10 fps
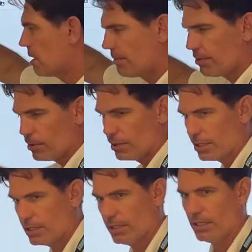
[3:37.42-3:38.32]

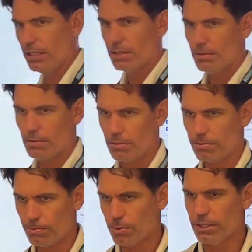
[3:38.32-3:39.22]
folder
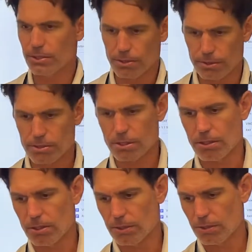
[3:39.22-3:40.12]
with you.
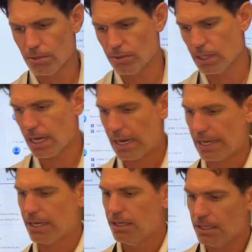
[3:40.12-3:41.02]
So you and I
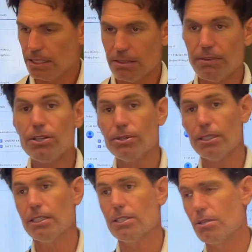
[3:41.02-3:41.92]

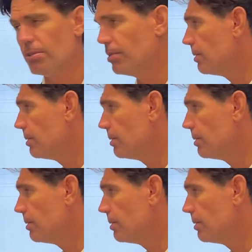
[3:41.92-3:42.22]
individually should be able